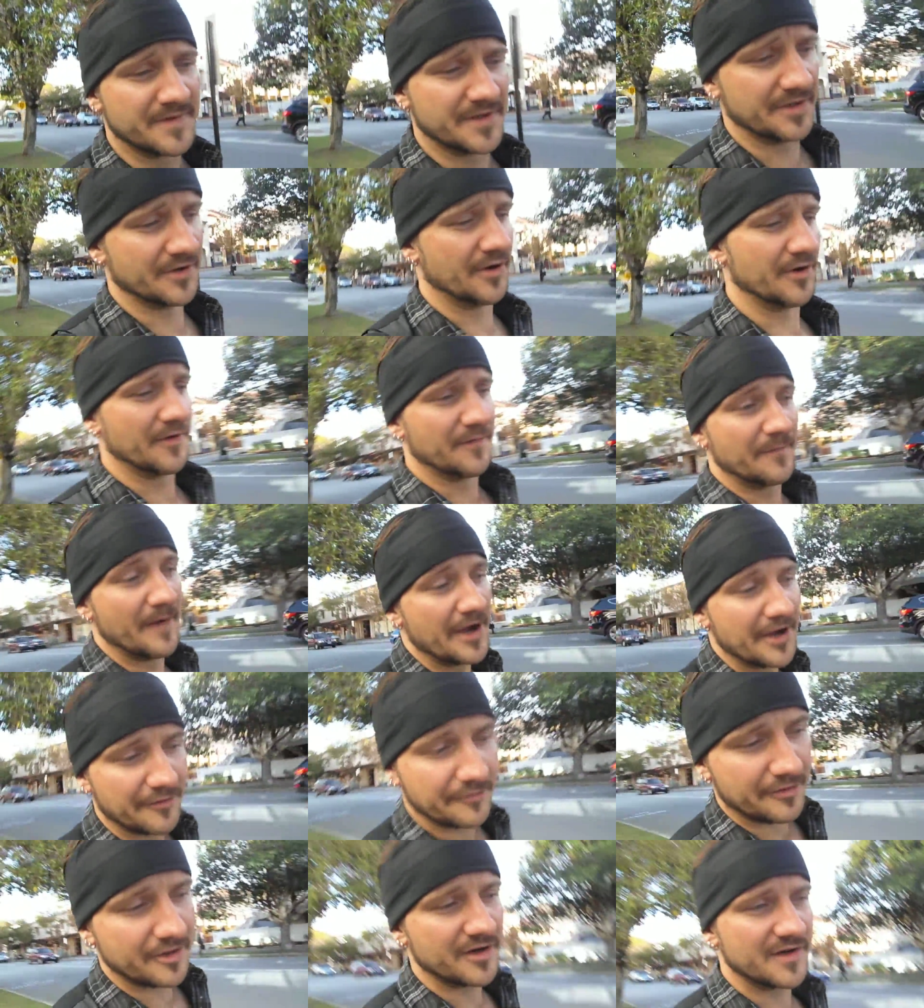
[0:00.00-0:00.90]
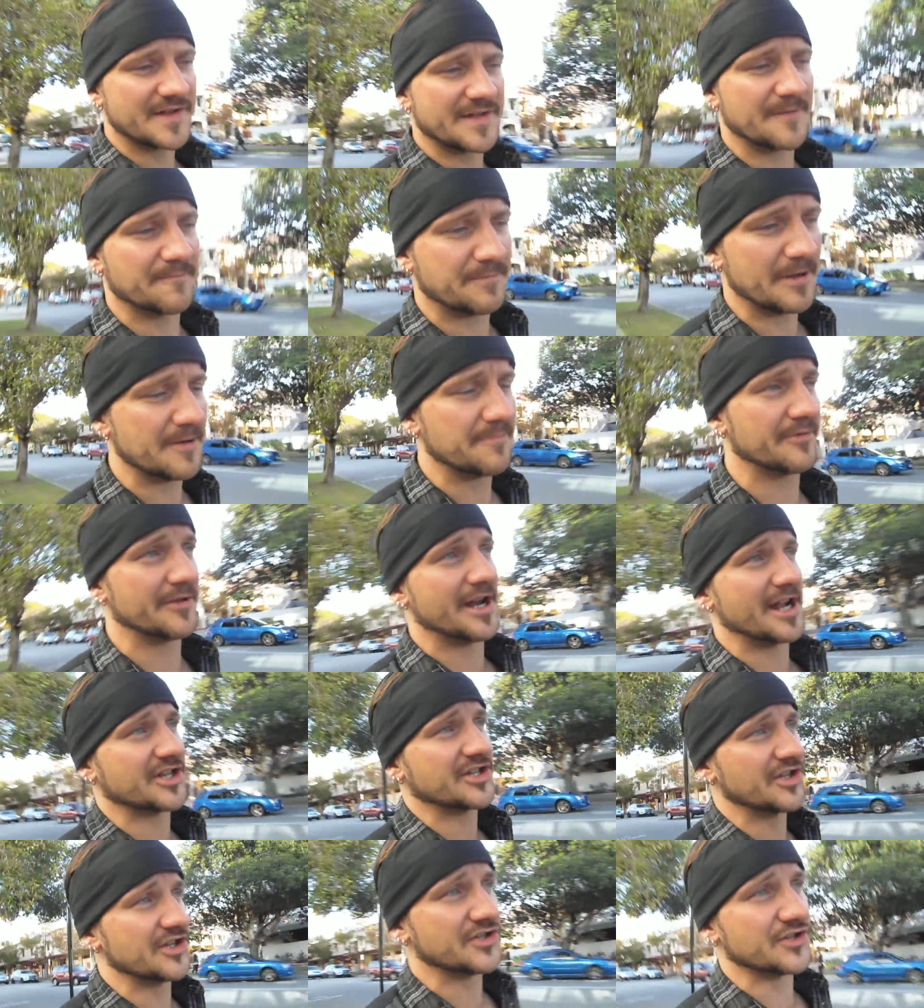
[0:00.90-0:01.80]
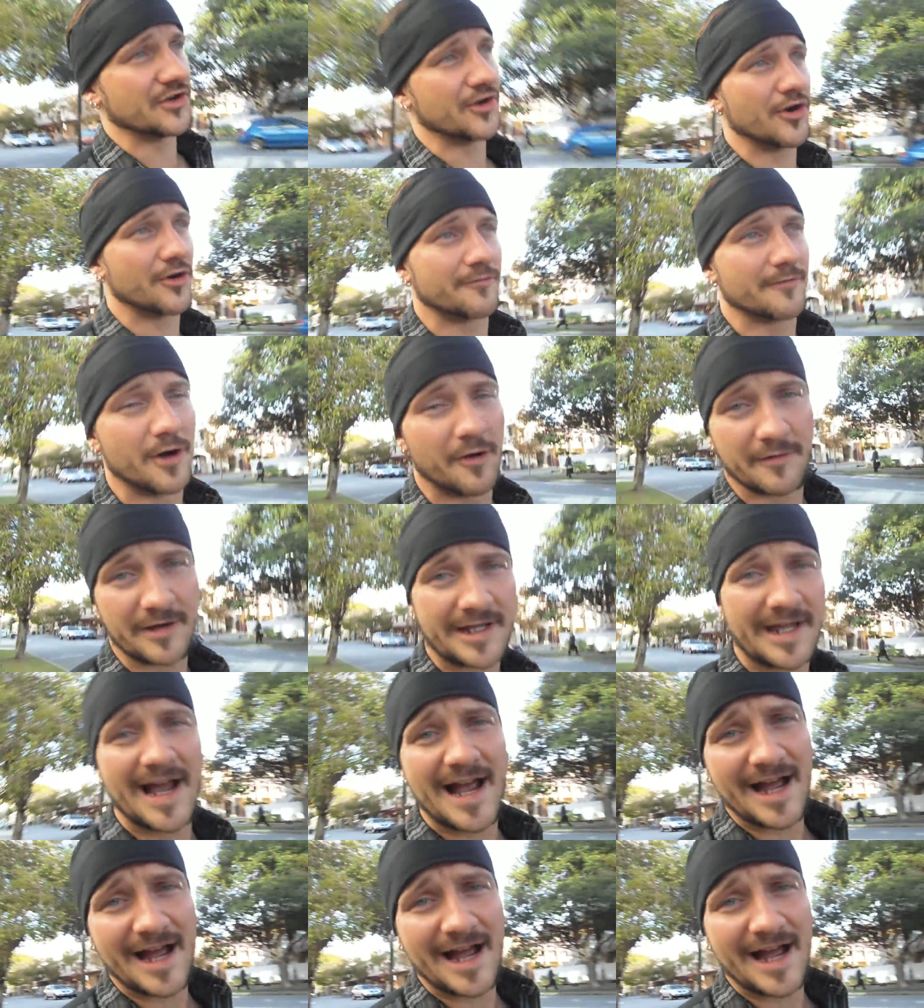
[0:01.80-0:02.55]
you know, veterans and people that actually do heroic